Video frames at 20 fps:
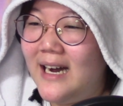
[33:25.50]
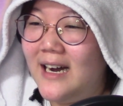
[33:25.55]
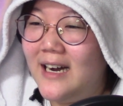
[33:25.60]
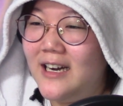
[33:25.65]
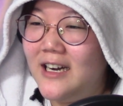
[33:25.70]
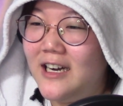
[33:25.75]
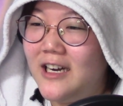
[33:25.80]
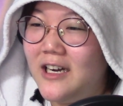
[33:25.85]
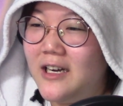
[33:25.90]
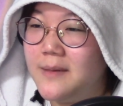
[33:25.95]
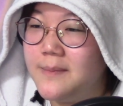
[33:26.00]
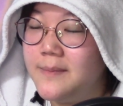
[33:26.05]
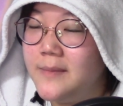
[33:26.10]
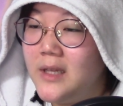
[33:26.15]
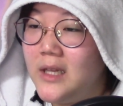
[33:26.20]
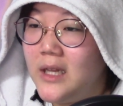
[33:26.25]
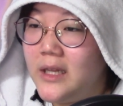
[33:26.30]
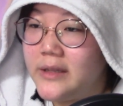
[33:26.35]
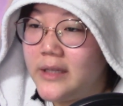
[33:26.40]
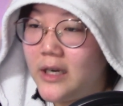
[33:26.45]
um,
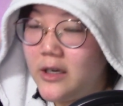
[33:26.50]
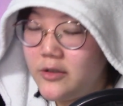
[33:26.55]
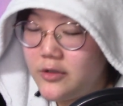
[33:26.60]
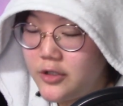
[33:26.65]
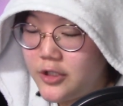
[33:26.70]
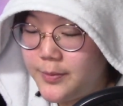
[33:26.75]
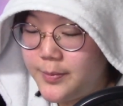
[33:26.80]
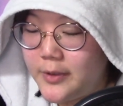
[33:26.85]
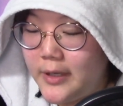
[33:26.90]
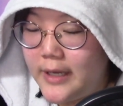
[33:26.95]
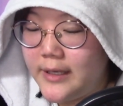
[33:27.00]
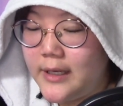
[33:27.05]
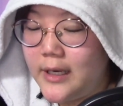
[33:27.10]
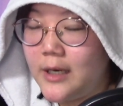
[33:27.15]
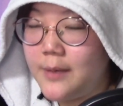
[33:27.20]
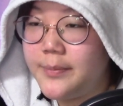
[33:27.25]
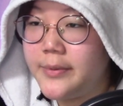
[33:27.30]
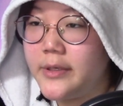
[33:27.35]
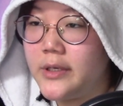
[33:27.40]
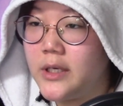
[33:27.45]
Naruto put and then
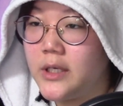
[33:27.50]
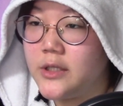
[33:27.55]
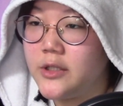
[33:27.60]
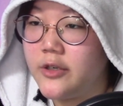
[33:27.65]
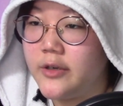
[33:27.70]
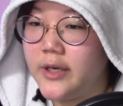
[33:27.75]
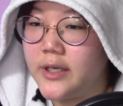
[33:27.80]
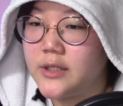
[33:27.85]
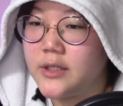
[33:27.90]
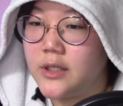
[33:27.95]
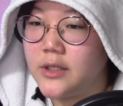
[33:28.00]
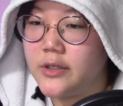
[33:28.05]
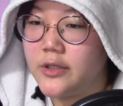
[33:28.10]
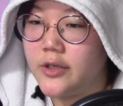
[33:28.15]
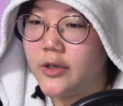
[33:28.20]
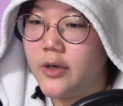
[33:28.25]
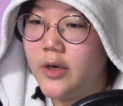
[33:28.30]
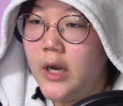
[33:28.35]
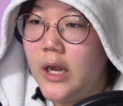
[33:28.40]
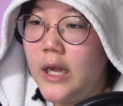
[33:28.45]
I put Hunter X
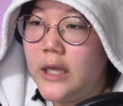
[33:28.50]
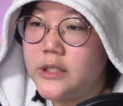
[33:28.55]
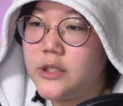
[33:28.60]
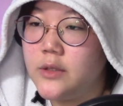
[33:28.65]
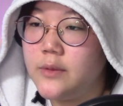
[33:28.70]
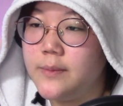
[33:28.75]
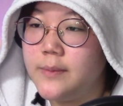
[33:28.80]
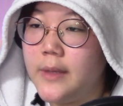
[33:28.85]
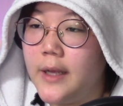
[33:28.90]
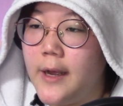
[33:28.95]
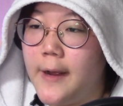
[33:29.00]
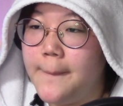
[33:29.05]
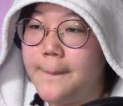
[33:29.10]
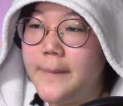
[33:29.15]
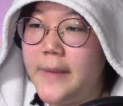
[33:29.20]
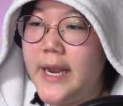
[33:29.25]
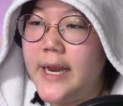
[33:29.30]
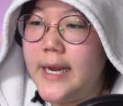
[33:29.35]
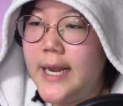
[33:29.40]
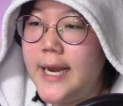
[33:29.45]
Hunter. So
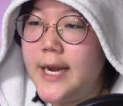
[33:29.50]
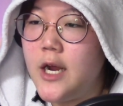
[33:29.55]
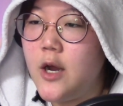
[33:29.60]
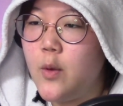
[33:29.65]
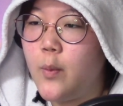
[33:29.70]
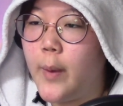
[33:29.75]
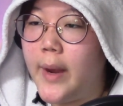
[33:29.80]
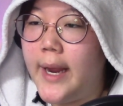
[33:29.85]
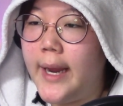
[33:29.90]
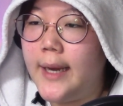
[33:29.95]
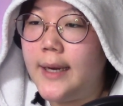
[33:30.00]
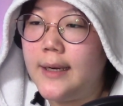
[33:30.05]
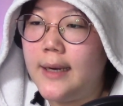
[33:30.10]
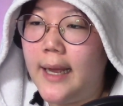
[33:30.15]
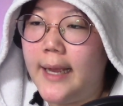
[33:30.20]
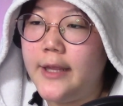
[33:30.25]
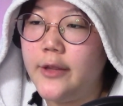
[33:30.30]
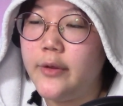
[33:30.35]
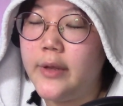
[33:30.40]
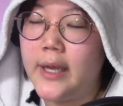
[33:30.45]
in in a way,
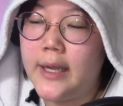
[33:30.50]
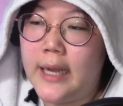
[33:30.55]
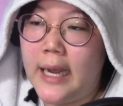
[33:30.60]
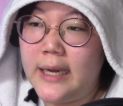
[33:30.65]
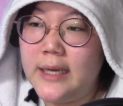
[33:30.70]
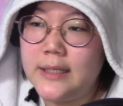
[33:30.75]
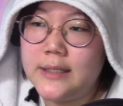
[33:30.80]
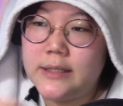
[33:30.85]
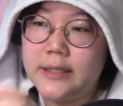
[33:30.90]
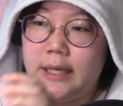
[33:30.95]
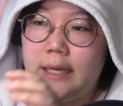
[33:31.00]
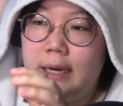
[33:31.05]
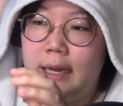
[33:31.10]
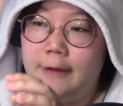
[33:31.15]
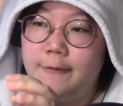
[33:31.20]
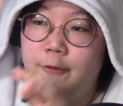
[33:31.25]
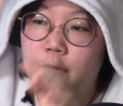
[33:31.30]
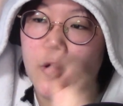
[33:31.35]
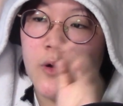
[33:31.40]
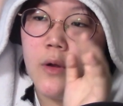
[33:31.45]
like you can kind of see
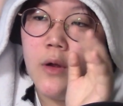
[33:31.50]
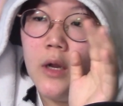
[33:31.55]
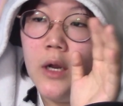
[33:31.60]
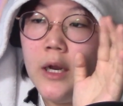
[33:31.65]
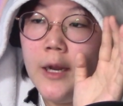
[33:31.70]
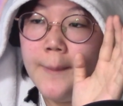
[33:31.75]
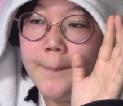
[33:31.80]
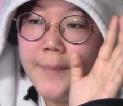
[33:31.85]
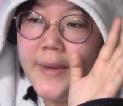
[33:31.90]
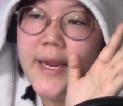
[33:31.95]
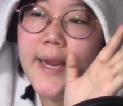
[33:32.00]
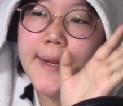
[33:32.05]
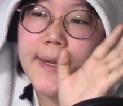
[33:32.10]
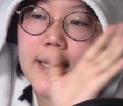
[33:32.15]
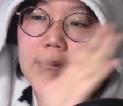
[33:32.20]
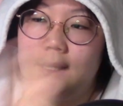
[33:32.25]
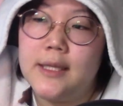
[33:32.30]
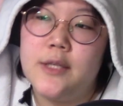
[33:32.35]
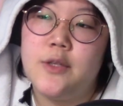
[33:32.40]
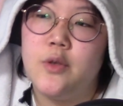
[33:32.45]
like for be it
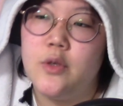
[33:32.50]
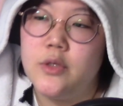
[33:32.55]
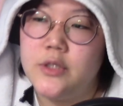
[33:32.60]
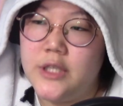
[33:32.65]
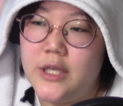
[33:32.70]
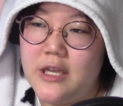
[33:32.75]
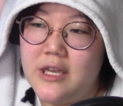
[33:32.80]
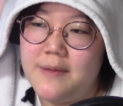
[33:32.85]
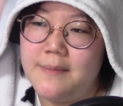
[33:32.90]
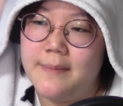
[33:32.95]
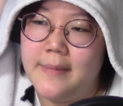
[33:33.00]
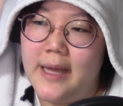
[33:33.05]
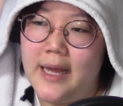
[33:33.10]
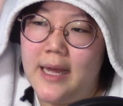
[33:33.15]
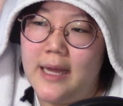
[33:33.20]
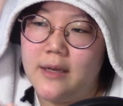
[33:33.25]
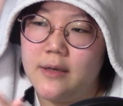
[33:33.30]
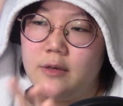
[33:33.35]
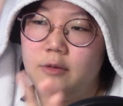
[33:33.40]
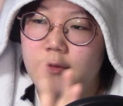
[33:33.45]
Katekyoshi
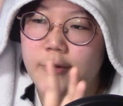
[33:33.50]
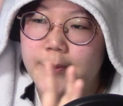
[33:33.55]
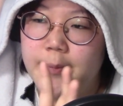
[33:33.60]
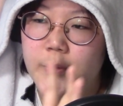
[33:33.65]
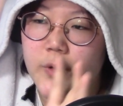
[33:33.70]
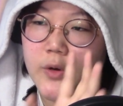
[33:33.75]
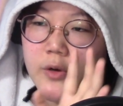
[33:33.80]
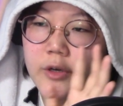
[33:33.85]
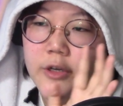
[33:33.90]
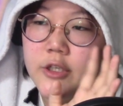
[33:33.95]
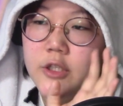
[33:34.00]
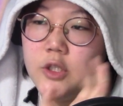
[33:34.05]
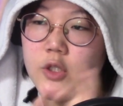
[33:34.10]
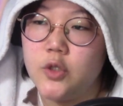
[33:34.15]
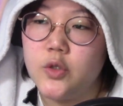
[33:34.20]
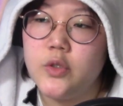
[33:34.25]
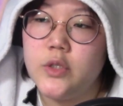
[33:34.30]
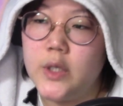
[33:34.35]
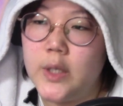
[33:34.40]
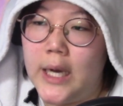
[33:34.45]
Hitman, Reborn,
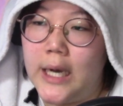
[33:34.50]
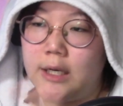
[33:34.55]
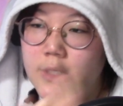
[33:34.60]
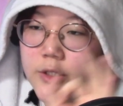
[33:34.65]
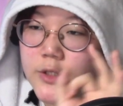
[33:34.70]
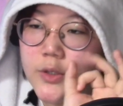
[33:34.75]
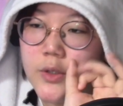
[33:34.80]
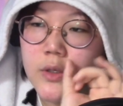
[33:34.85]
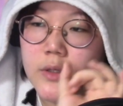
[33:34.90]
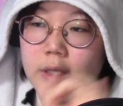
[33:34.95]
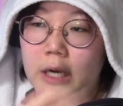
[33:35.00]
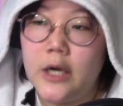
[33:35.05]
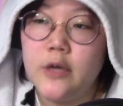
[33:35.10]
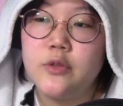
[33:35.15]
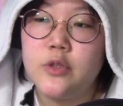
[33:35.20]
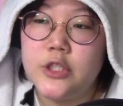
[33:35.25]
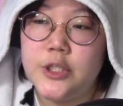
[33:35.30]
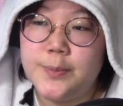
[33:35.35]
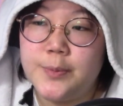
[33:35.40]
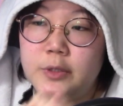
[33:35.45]
Yu Yu Hakusho,
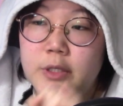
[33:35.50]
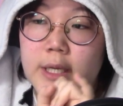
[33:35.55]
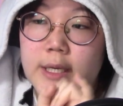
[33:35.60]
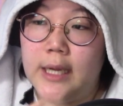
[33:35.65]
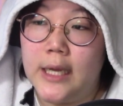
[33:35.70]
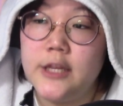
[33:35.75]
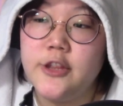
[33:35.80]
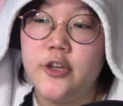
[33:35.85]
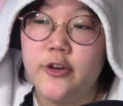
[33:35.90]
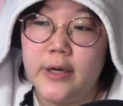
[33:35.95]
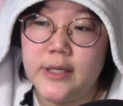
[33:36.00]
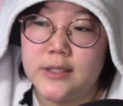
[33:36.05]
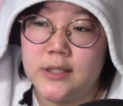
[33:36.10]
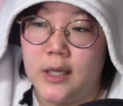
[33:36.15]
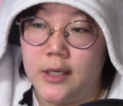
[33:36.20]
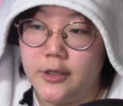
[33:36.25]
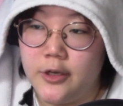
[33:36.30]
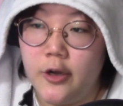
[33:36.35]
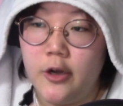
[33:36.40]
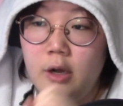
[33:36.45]
Naruto Shippuden, Hunter x
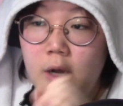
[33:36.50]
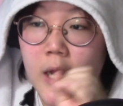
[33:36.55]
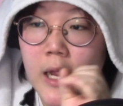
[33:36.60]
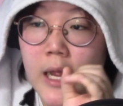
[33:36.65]
Hunter,